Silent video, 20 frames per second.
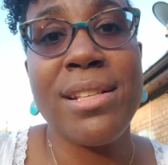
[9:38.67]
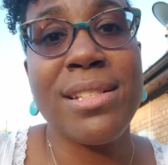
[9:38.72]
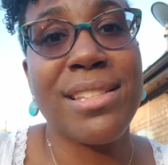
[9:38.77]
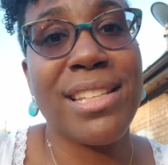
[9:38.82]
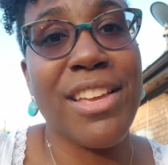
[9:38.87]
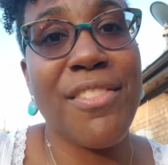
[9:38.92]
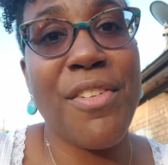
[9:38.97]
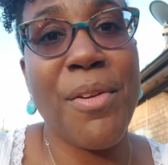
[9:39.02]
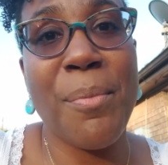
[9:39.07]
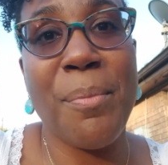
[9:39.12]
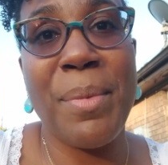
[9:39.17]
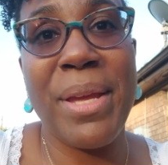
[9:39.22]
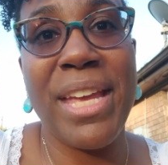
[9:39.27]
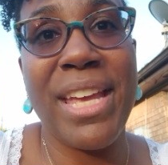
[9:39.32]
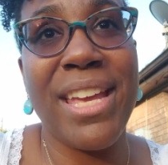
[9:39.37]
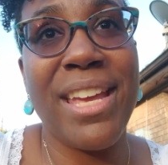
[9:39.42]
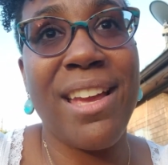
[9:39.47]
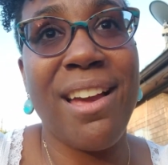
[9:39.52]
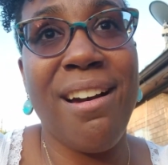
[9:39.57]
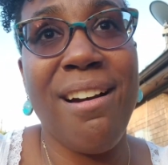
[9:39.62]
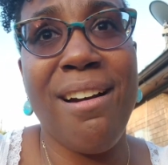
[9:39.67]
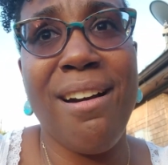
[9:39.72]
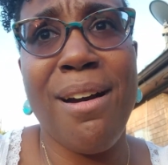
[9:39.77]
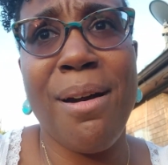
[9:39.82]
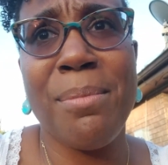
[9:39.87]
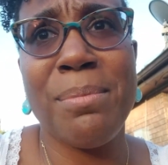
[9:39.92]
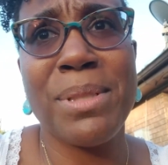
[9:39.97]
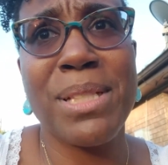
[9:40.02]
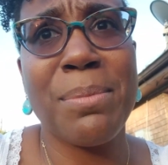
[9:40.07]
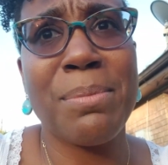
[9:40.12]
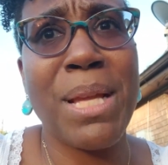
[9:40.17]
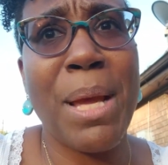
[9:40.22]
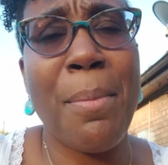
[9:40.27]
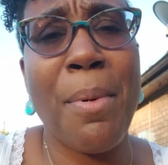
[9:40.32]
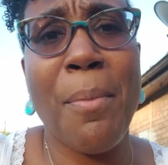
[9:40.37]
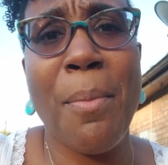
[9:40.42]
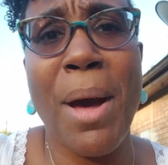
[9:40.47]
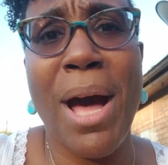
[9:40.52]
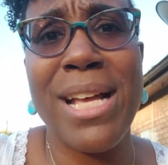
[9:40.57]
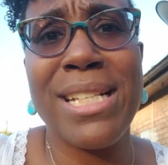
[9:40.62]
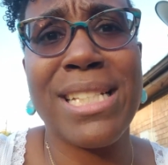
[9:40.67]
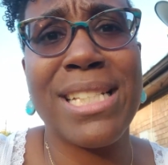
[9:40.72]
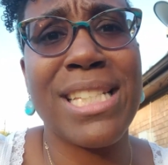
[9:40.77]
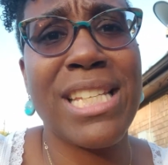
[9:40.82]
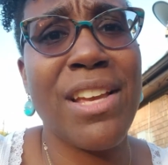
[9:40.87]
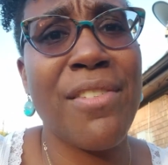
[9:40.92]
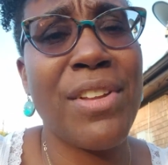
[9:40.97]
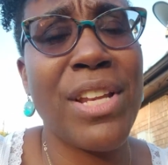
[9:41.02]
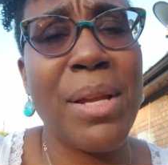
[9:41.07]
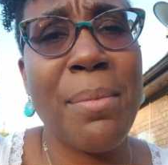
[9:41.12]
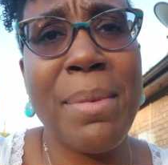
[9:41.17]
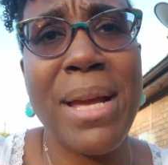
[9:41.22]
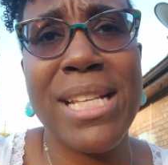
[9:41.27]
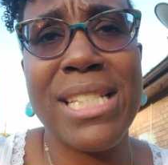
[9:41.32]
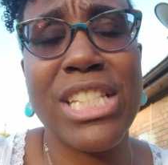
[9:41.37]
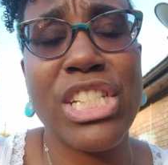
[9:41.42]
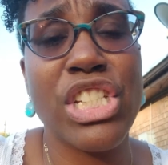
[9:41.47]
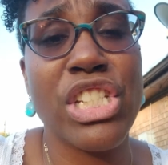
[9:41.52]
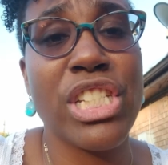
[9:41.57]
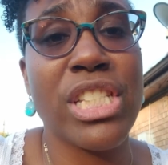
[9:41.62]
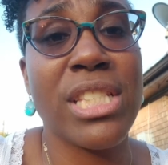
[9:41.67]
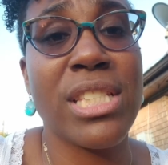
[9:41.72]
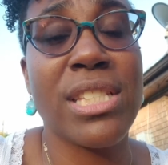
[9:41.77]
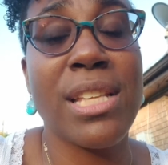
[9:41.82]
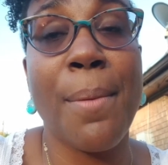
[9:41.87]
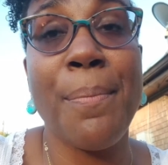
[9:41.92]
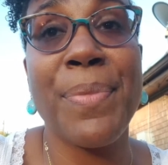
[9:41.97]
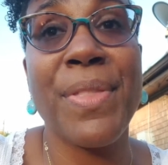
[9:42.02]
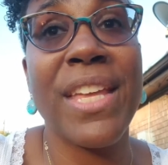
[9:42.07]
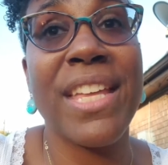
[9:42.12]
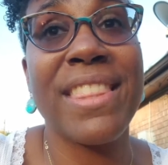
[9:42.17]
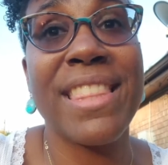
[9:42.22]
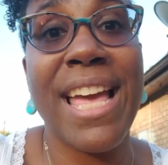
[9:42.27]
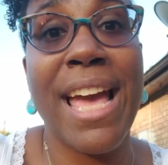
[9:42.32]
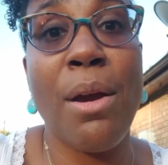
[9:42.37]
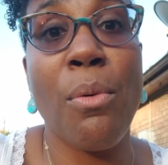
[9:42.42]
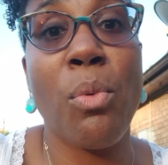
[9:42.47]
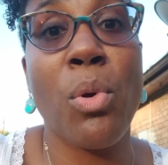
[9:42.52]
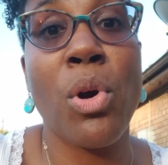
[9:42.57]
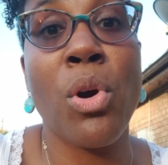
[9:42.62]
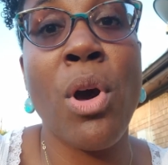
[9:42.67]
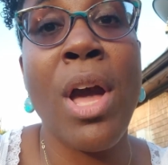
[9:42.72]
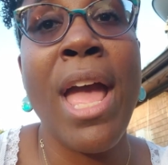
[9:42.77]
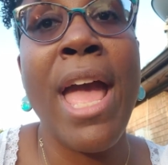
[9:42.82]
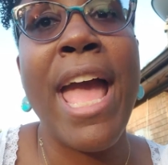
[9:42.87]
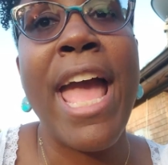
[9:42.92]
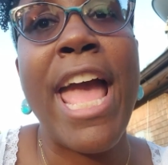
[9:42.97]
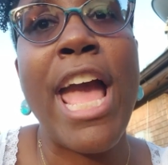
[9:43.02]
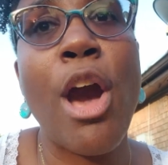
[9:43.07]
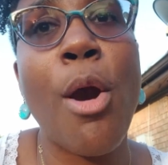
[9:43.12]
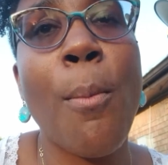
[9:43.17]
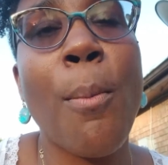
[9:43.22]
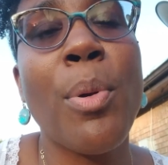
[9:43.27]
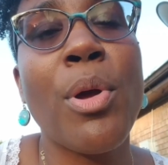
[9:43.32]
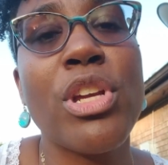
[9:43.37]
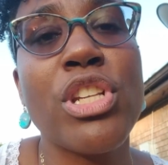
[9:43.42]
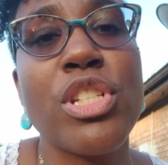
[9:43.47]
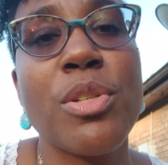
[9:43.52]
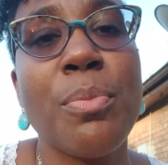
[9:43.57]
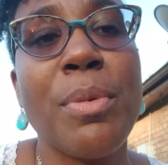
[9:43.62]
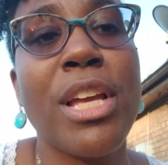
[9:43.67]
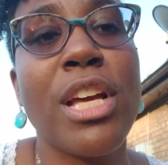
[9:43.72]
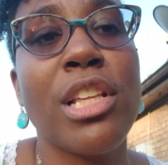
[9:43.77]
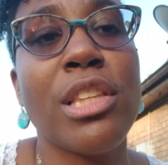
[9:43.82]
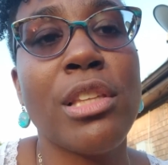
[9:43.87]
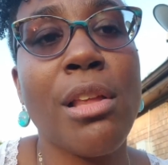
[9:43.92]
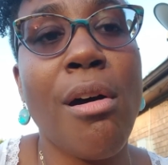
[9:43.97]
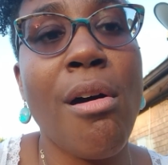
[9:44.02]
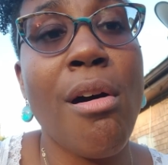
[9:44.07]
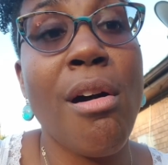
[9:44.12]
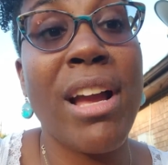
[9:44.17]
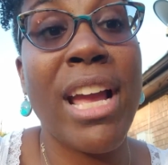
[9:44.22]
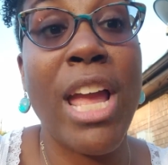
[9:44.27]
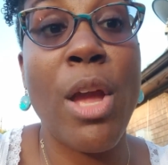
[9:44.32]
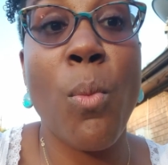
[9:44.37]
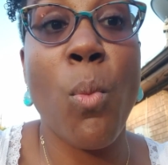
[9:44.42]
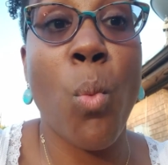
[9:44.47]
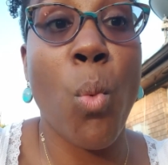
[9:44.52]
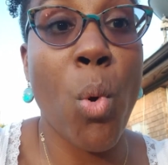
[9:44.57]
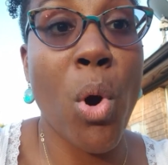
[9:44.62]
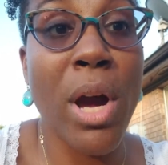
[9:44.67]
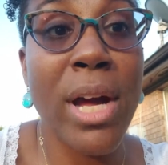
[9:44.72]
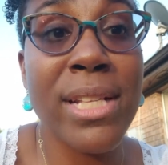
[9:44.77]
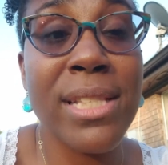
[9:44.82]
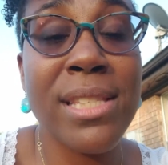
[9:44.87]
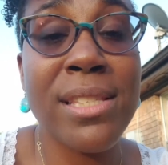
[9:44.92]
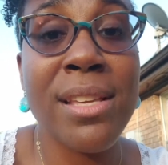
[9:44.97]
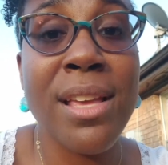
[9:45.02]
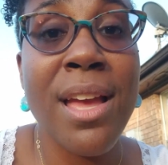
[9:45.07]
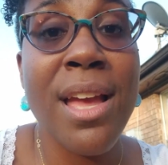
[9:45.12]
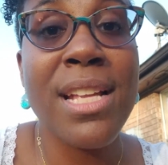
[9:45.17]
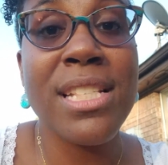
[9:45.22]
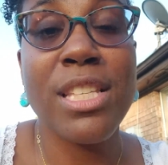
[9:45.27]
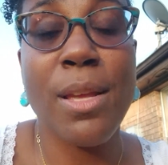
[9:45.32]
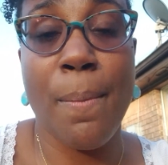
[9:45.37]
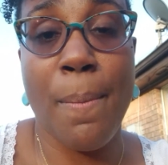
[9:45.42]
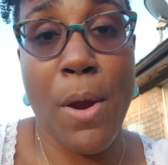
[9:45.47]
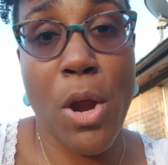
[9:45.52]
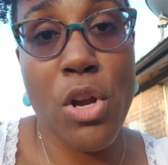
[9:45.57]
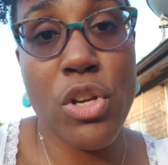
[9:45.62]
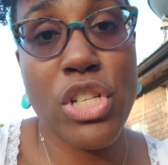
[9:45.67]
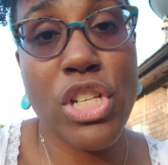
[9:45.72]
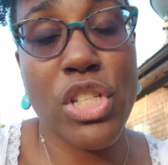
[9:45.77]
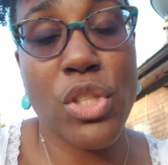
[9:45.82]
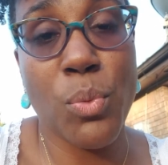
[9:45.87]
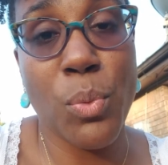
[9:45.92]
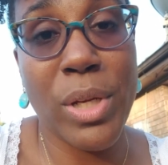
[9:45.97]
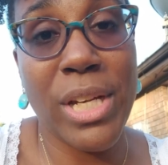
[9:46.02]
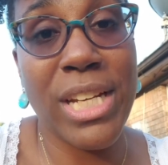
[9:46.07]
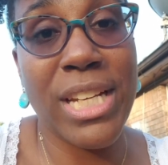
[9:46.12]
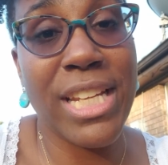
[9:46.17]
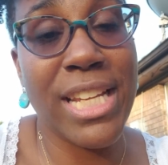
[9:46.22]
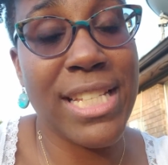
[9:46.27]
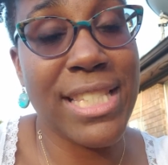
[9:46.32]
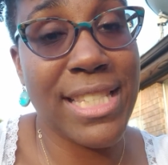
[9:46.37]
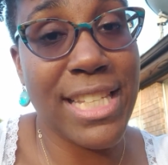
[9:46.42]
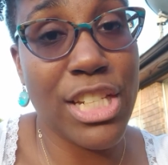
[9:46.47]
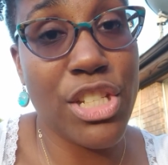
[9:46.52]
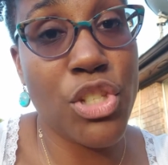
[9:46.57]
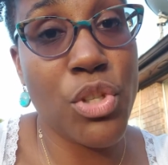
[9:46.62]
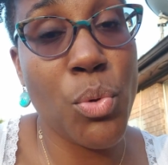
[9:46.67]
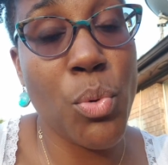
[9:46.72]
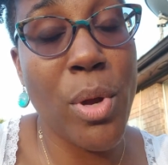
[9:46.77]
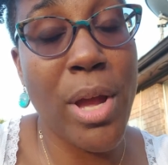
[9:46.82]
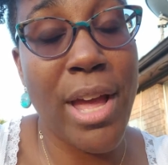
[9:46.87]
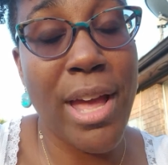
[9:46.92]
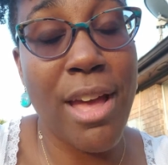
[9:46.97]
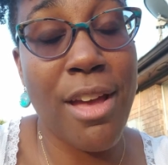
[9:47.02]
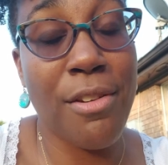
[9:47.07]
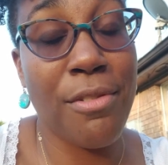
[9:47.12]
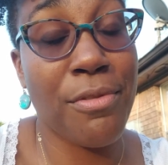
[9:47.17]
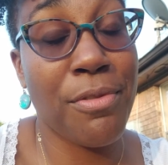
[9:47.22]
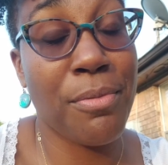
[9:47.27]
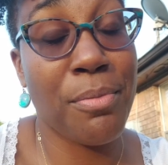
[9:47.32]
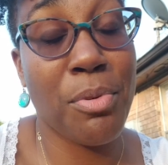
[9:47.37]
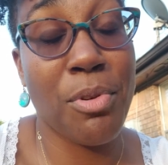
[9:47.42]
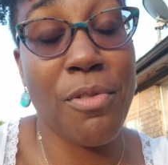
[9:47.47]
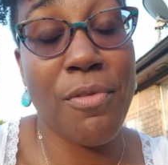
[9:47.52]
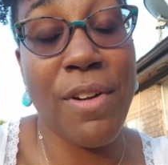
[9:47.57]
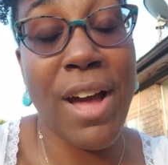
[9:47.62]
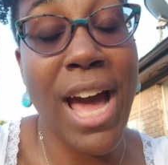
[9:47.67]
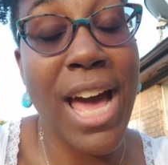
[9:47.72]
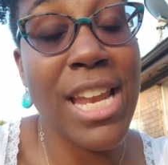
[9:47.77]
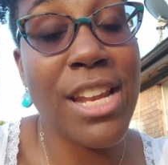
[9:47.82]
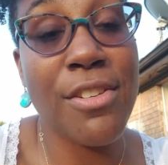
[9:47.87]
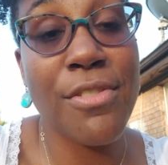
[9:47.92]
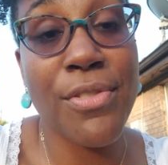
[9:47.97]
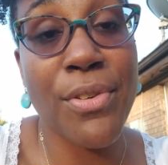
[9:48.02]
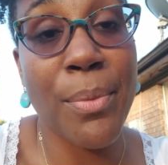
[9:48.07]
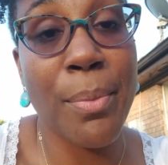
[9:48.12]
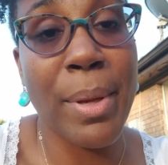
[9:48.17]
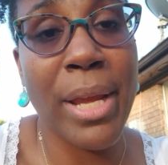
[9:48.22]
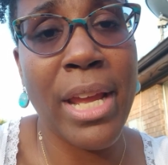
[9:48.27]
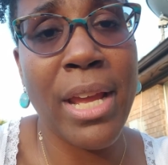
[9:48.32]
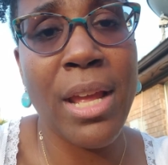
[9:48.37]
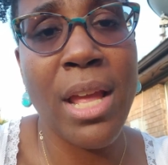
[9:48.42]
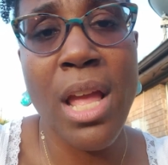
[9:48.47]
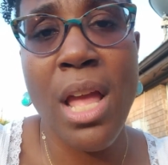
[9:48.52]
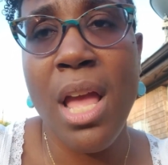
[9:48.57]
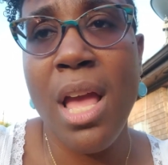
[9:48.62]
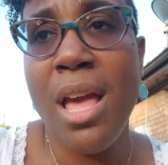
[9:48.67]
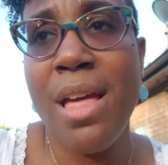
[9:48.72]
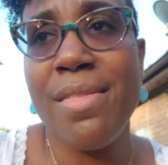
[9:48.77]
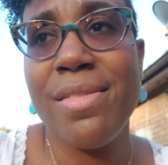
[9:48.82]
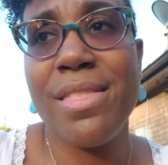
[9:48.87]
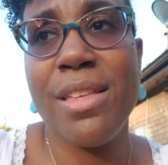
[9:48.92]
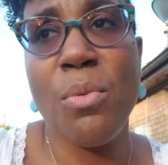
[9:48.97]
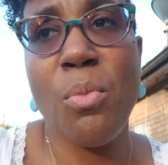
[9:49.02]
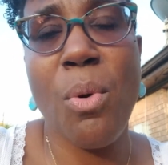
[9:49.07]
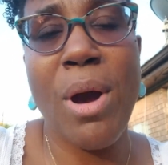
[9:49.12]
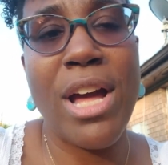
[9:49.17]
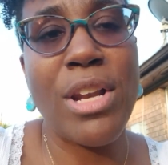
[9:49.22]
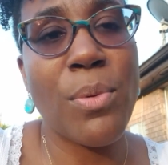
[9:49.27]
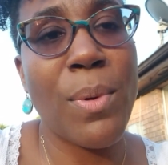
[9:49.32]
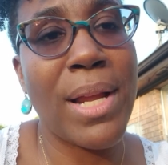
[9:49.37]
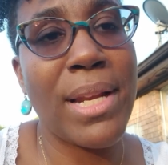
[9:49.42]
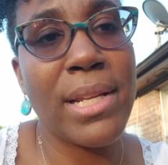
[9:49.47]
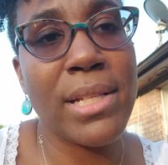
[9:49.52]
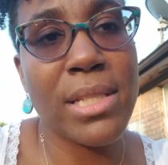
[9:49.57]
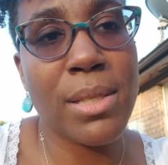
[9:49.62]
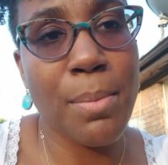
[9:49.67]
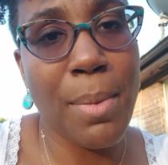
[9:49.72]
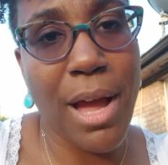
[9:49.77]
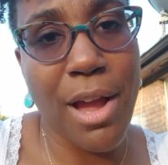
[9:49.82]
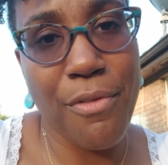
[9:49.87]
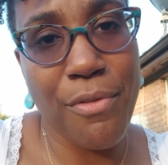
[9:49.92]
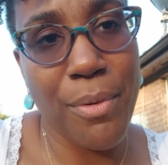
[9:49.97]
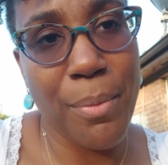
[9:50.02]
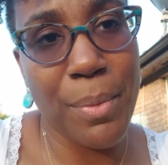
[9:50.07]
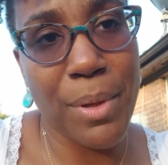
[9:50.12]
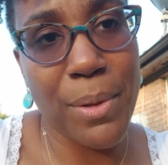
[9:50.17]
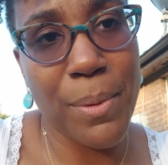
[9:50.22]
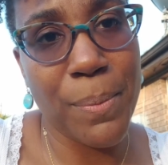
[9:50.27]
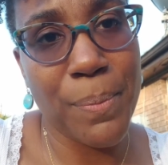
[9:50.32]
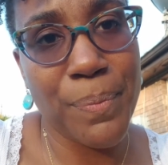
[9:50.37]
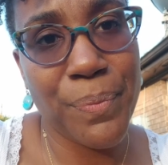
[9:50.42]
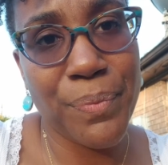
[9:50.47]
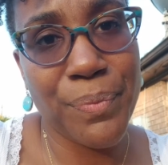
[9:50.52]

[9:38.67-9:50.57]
giving me um, some type of positivity messages, something that will help push me along and want to purchase what it is that you have provided for me, then why do I need to buy from you?